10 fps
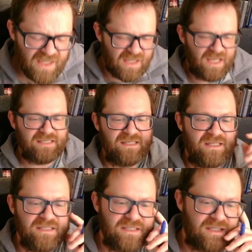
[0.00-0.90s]
Yeah, see,
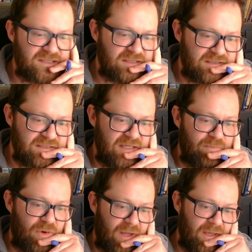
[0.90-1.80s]
this doesn't seem
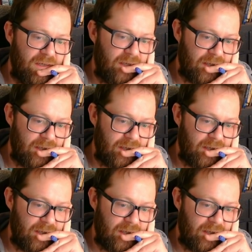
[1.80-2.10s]
right.